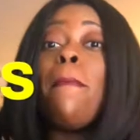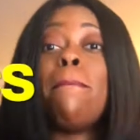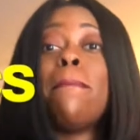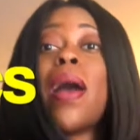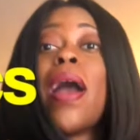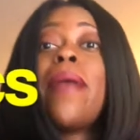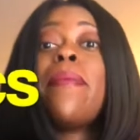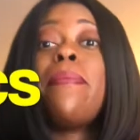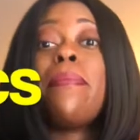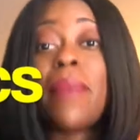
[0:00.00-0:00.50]

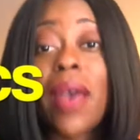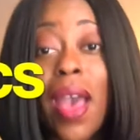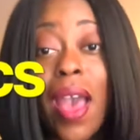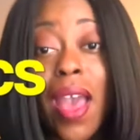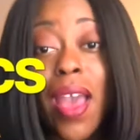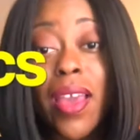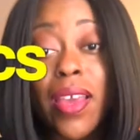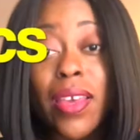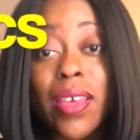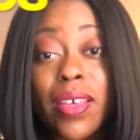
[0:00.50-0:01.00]
my
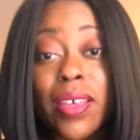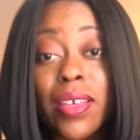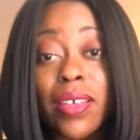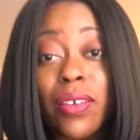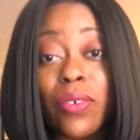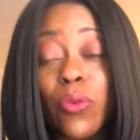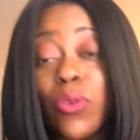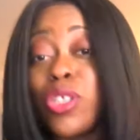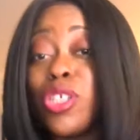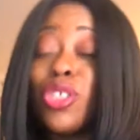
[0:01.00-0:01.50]
Mac,
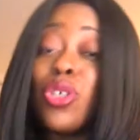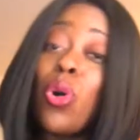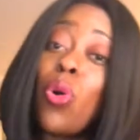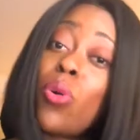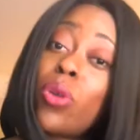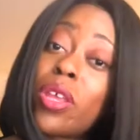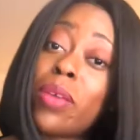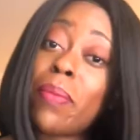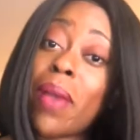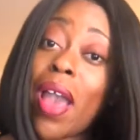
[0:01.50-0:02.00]
which is
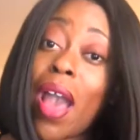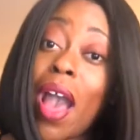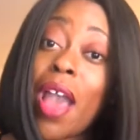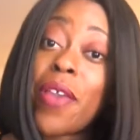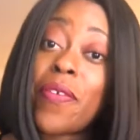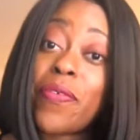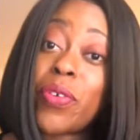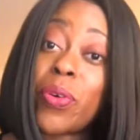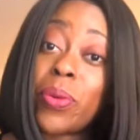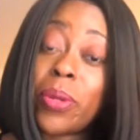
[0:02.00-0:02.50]
holding my
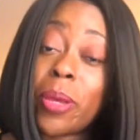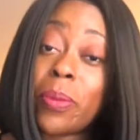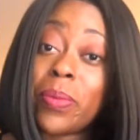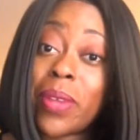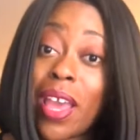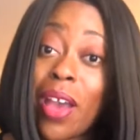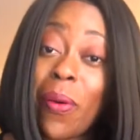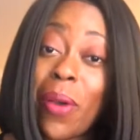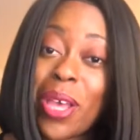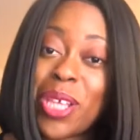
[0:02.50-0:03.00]
iPhone up
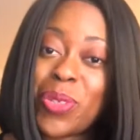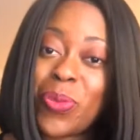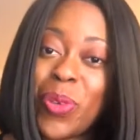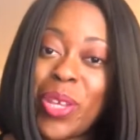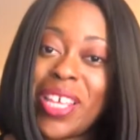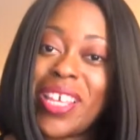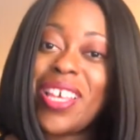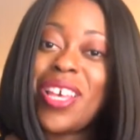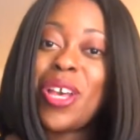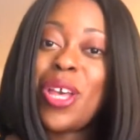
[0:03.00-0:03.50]
now as
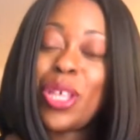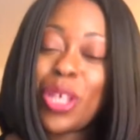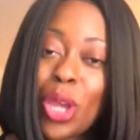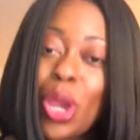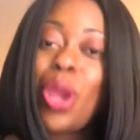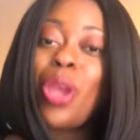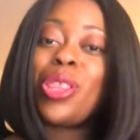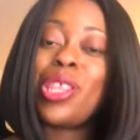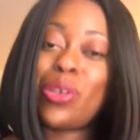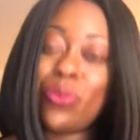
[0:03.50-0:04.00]
we
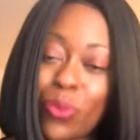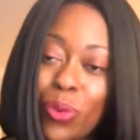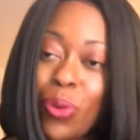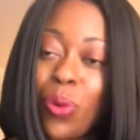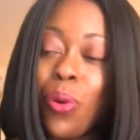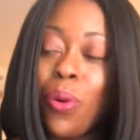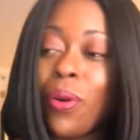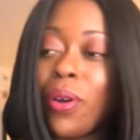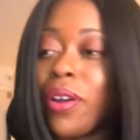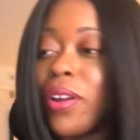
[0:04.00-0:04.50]
currently
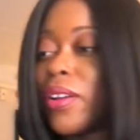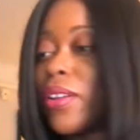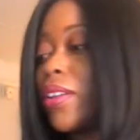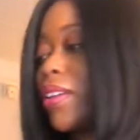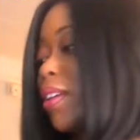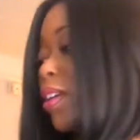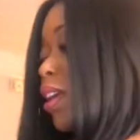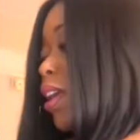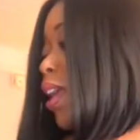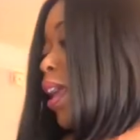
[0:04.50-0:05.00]
record,
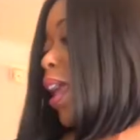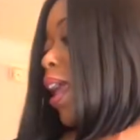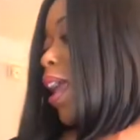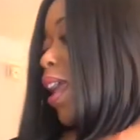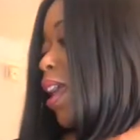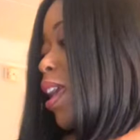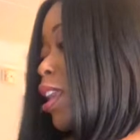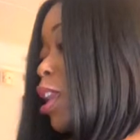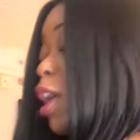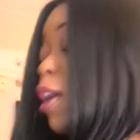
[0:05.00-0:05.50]

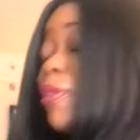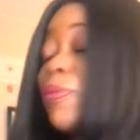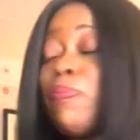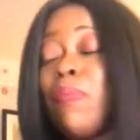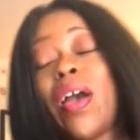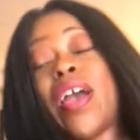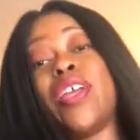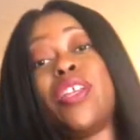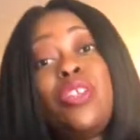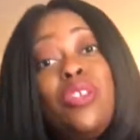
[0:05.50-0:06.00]
and
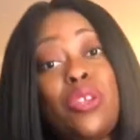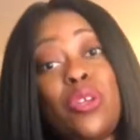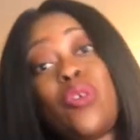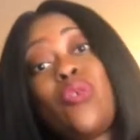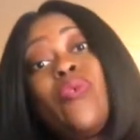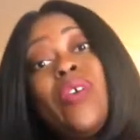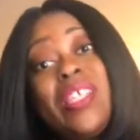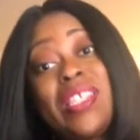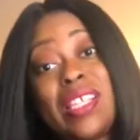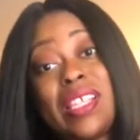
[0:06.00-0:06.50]
my
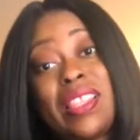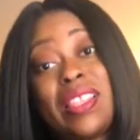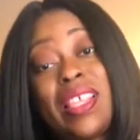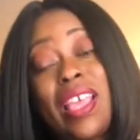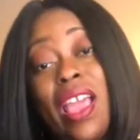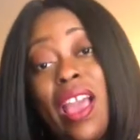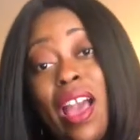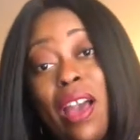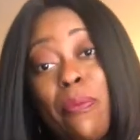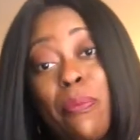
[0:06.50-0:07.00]
new recent
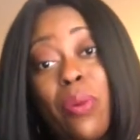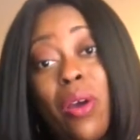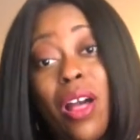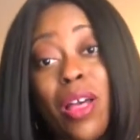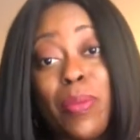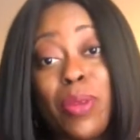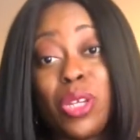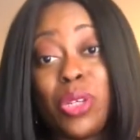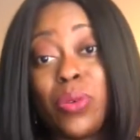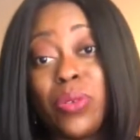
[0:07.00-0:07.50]
thing, I've
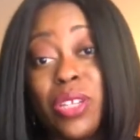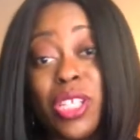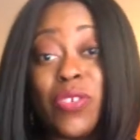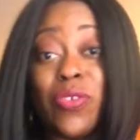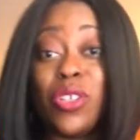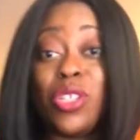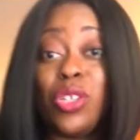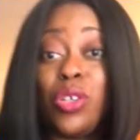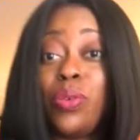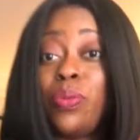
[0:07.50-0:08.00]
probably been doing this
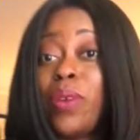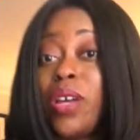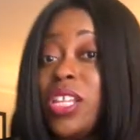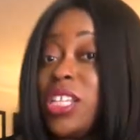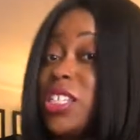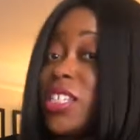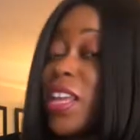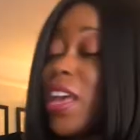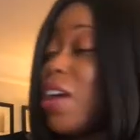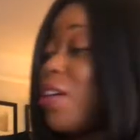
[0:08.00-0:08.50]
for 2
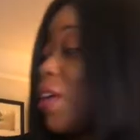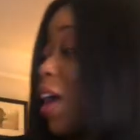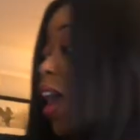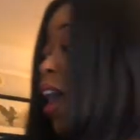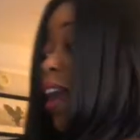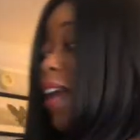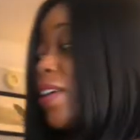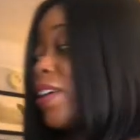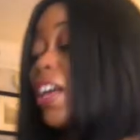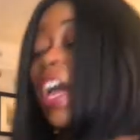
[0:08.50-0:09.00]
months now,
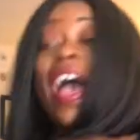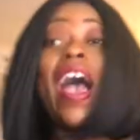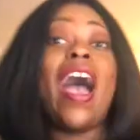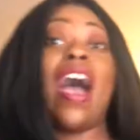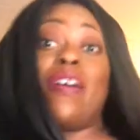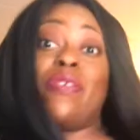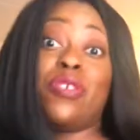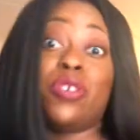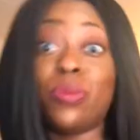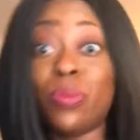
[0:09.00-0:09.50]
I
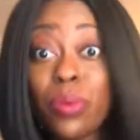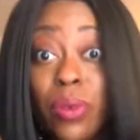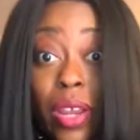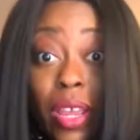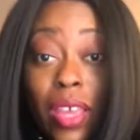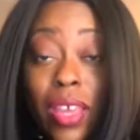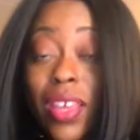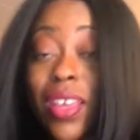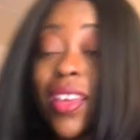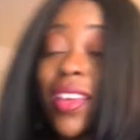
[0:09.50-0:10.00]
have to
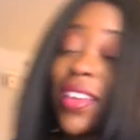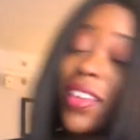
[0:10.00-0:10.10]
bring